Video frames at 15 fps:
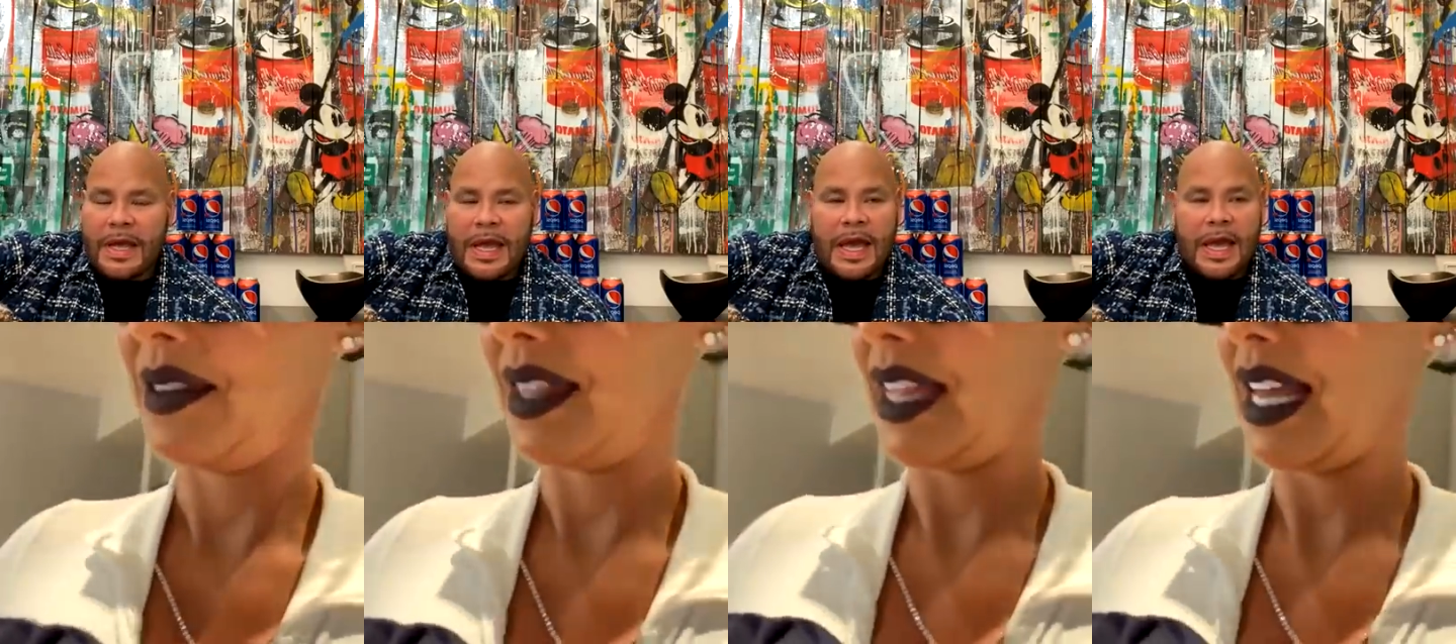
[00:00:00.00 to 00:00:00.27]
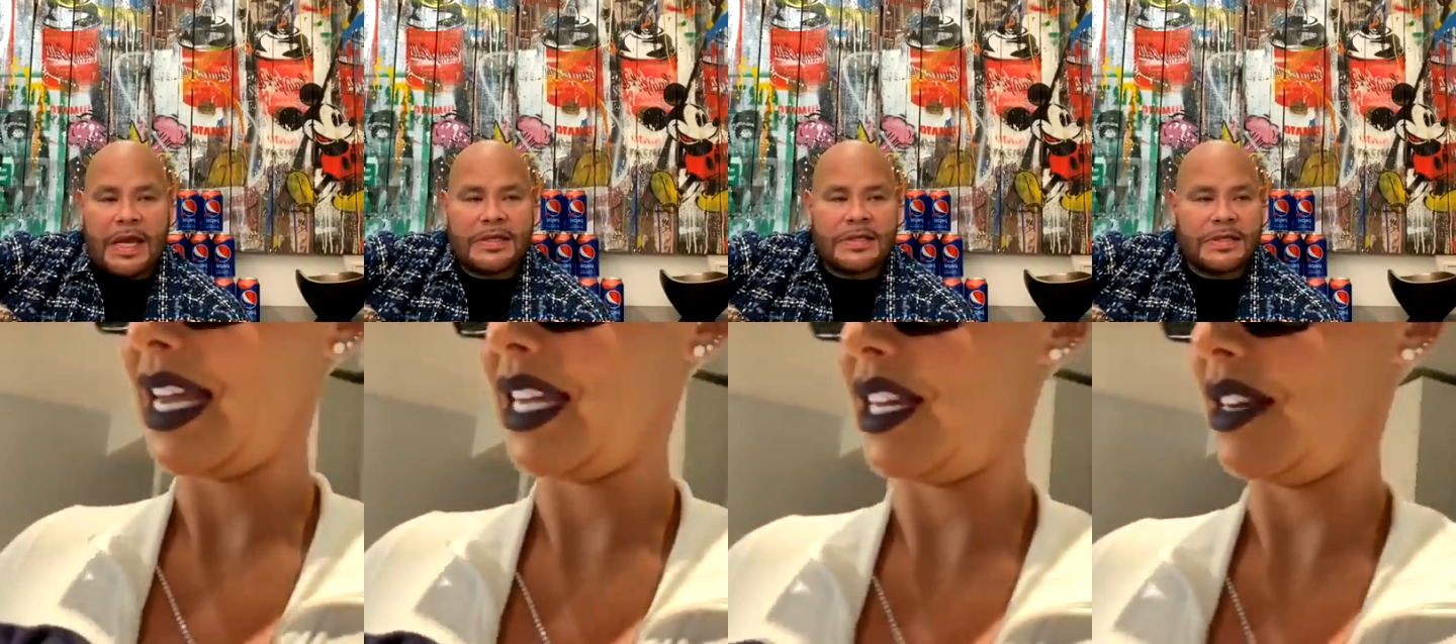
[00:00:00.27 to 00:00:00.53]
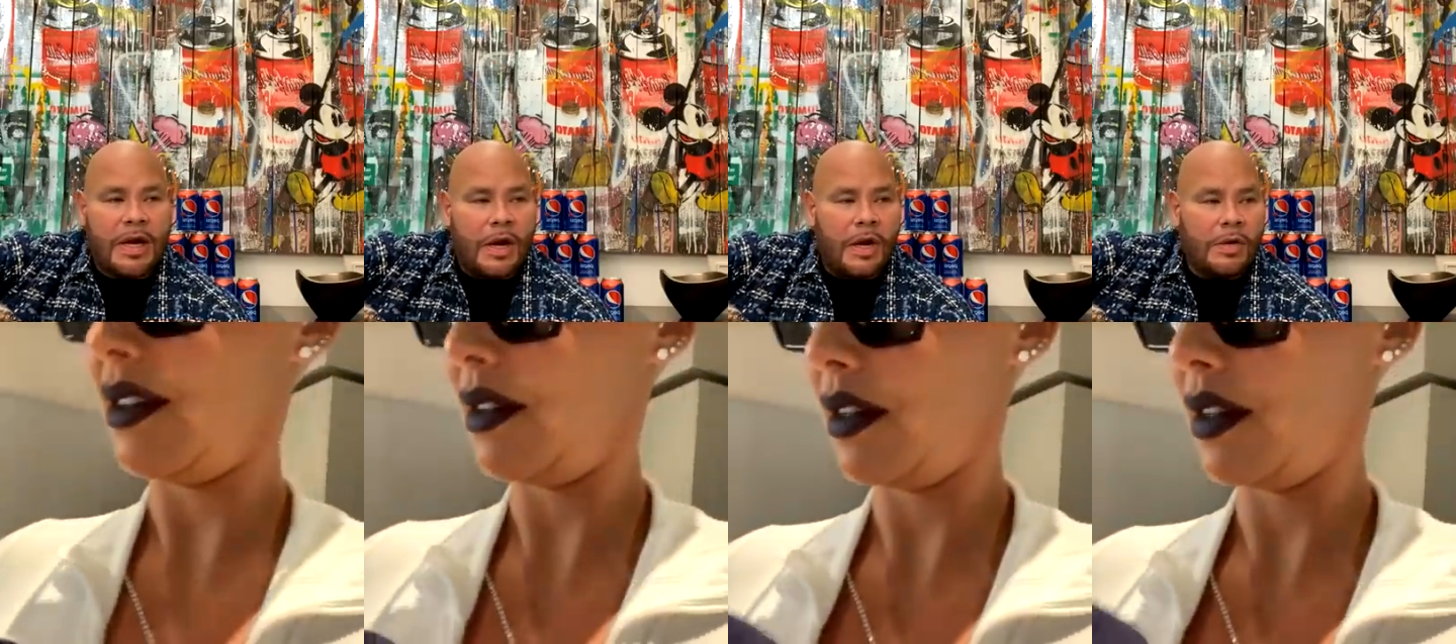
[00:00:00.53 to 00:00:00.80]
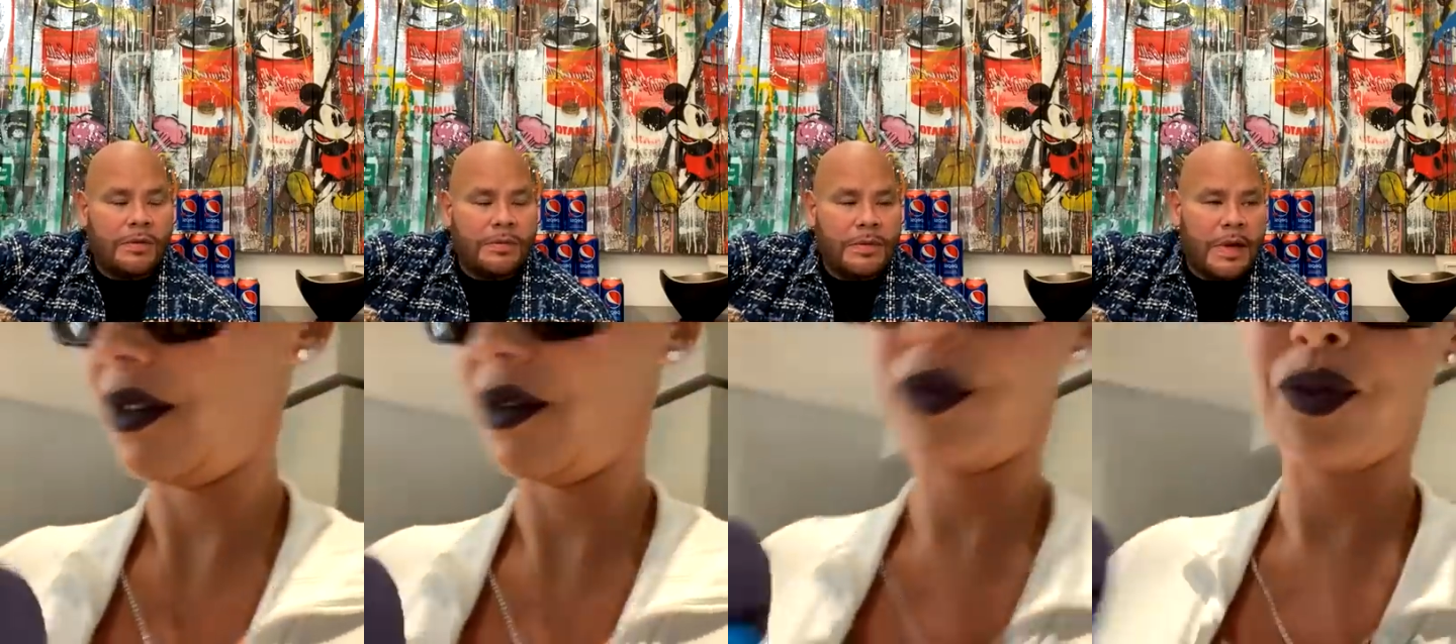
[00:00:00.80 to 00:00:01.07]
And
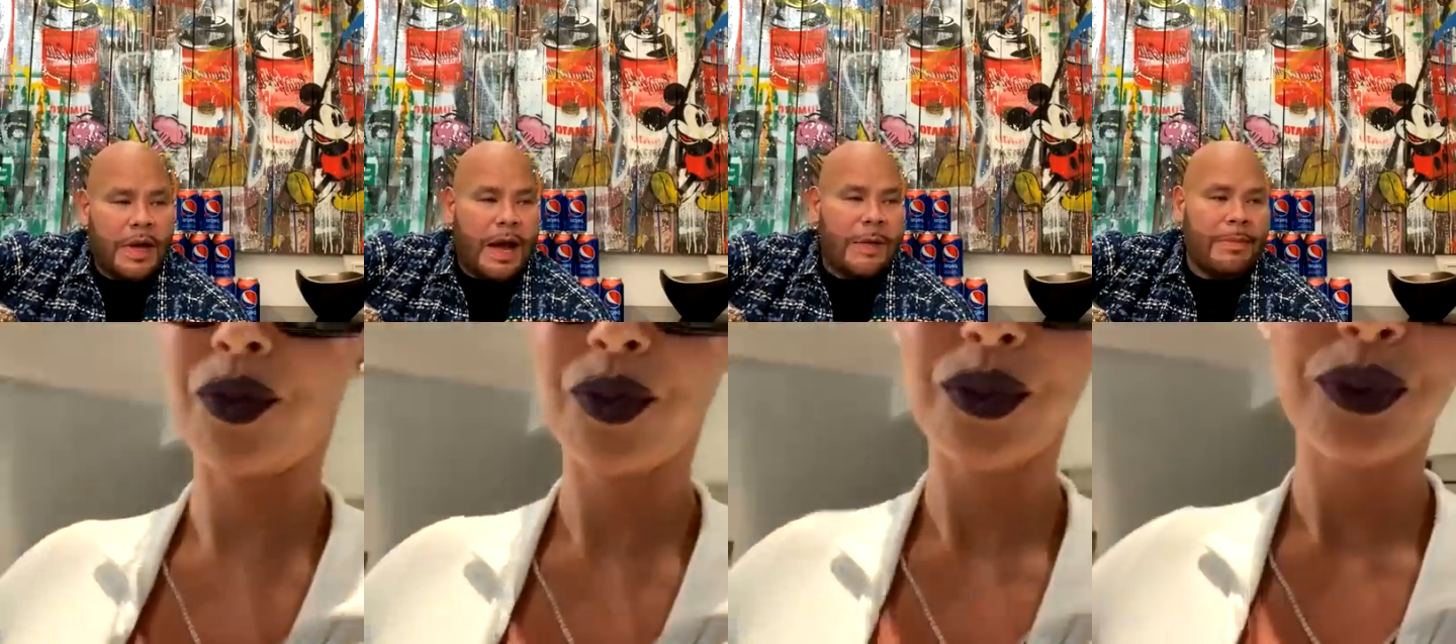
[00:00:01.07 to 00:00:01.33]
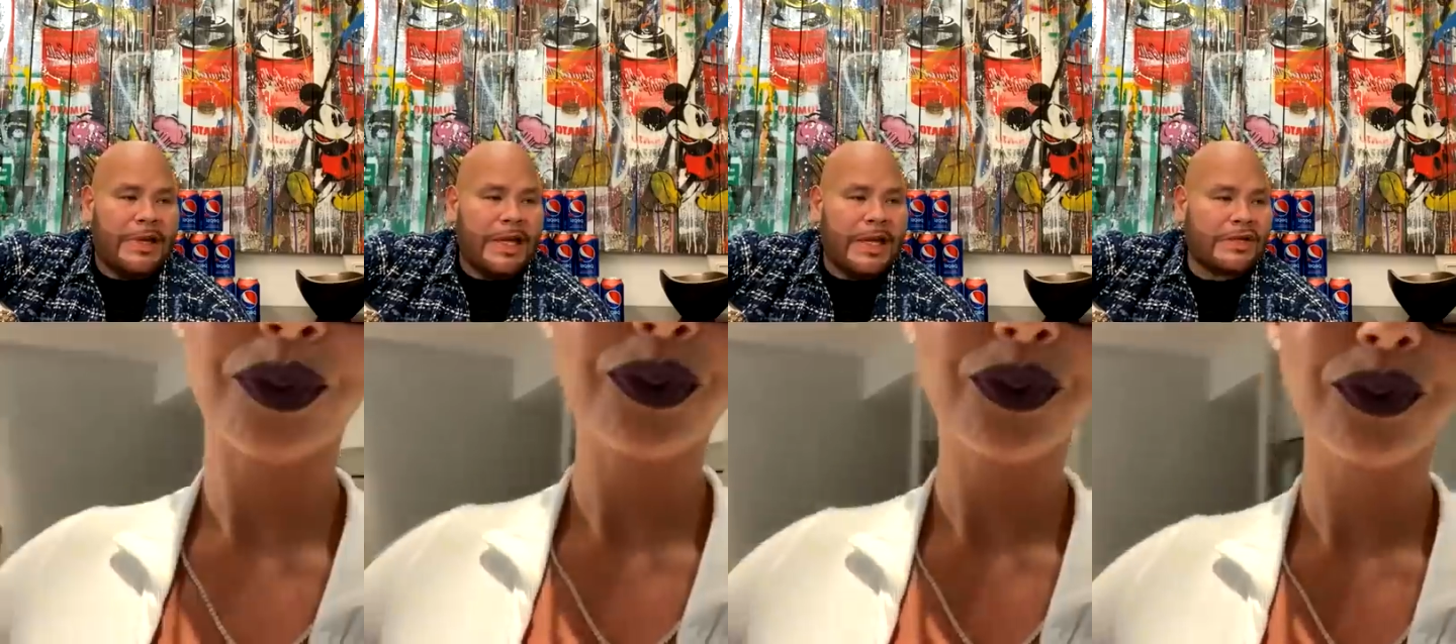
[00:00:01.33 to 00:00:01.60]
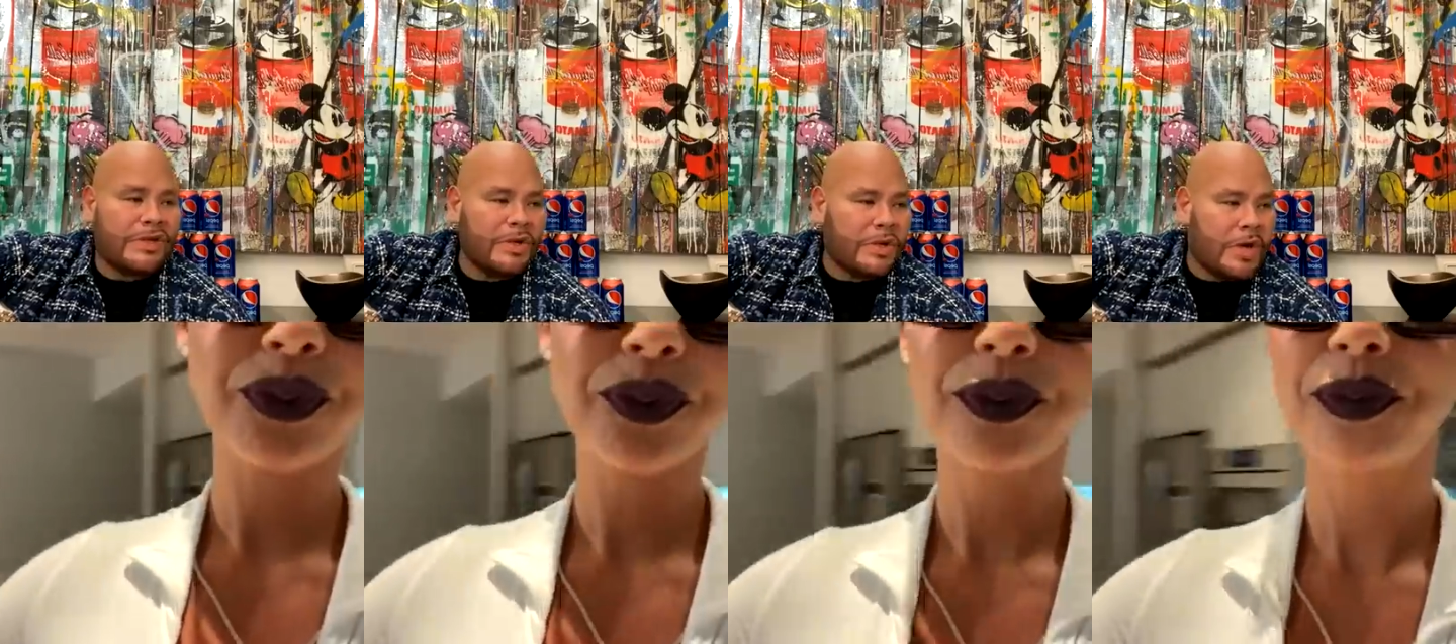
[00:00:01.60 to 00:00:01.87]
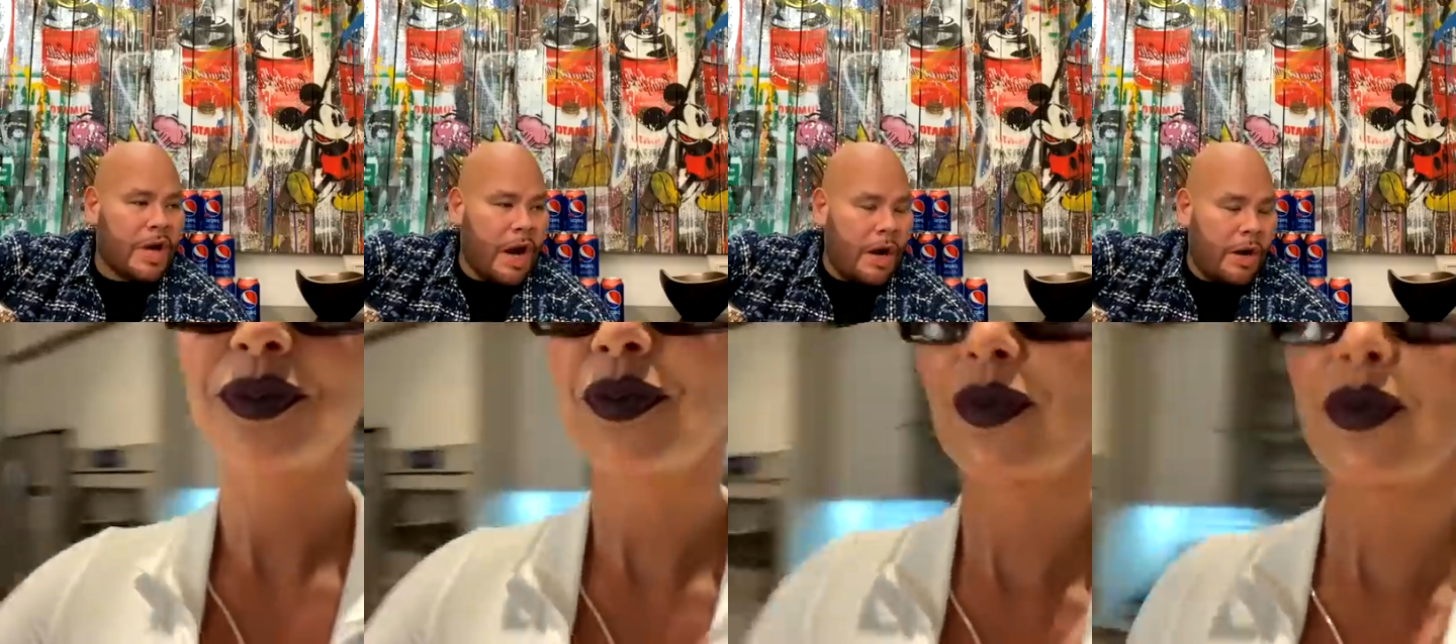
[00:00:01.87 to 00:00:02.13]
so I'ma let you
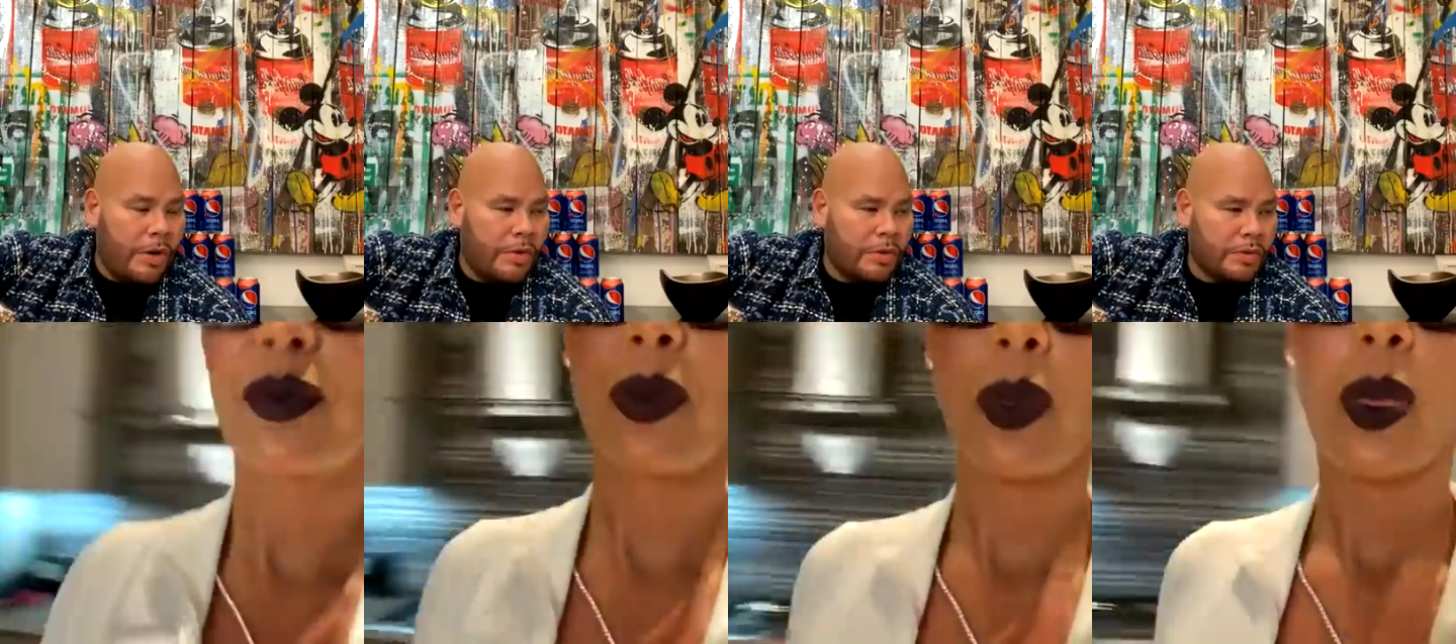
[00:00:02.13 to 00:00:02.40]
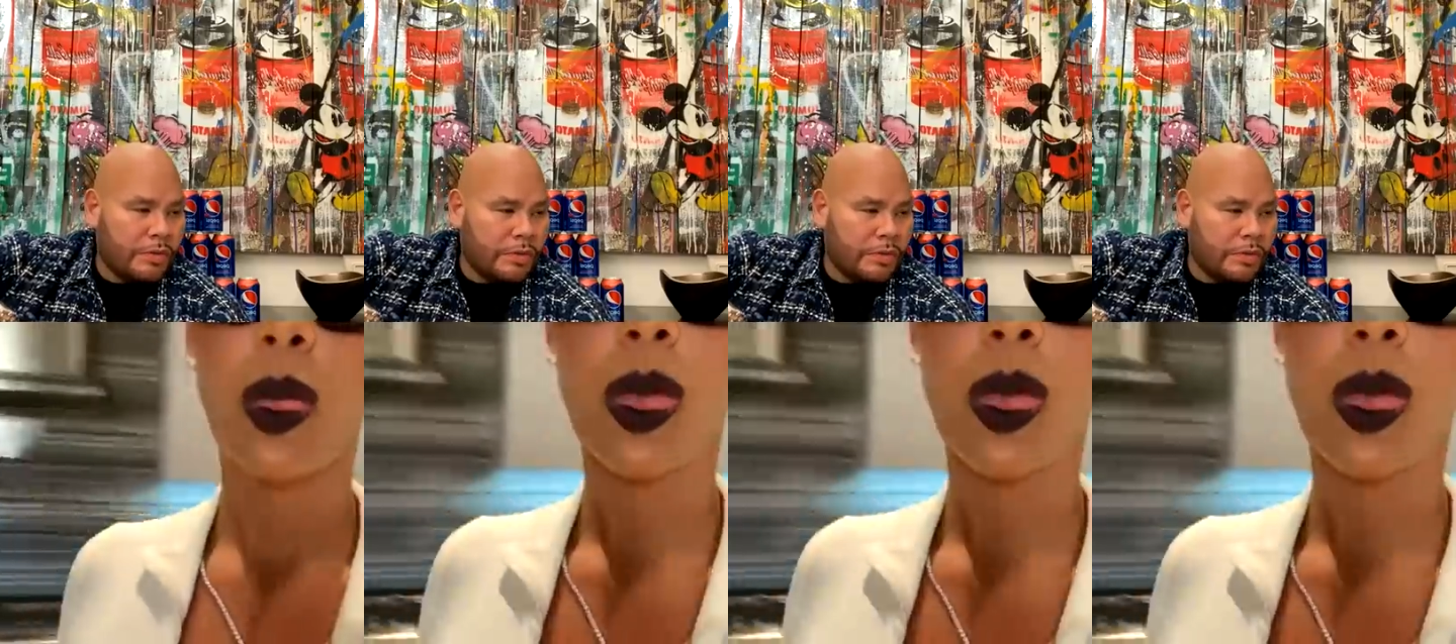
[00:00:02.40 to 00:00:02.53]
go.